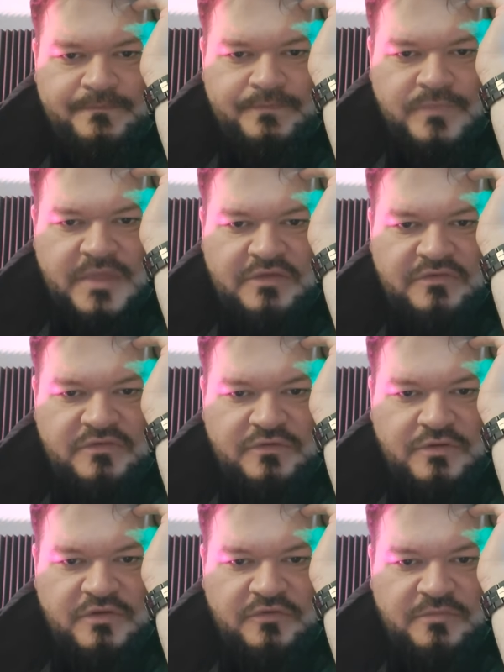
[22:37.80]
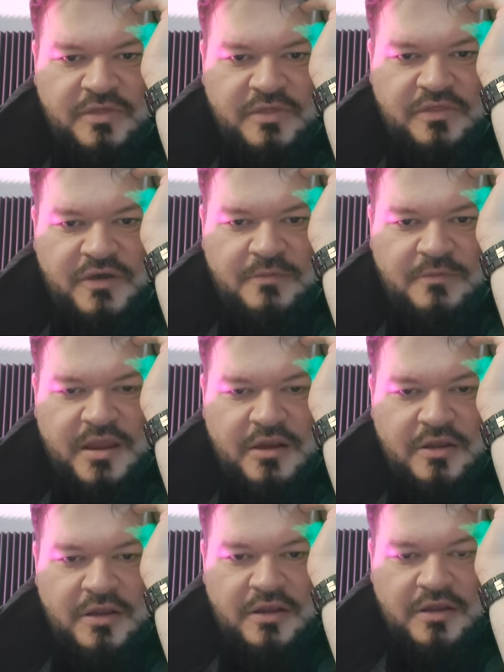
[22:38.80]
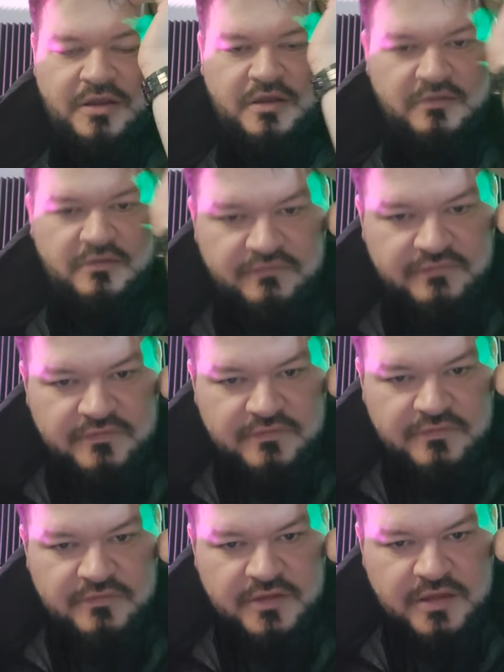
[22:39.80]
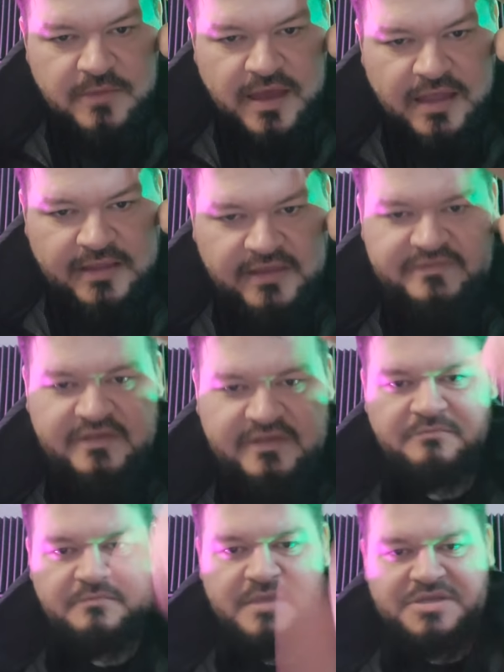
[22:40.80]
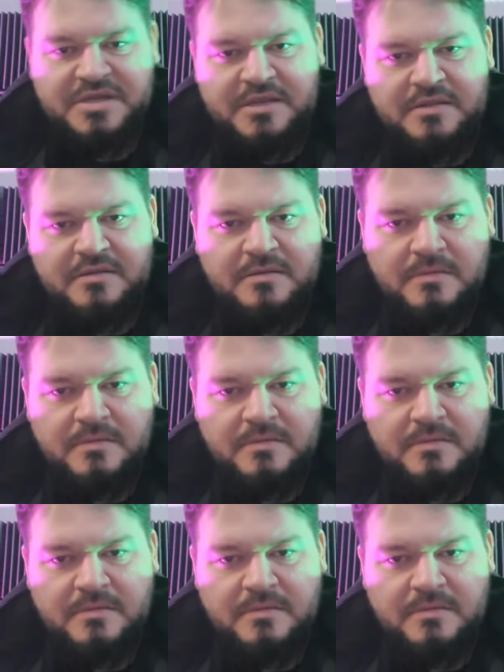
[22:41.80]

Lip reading: Any stories from the thumb area of MI? I guess that's Michigan.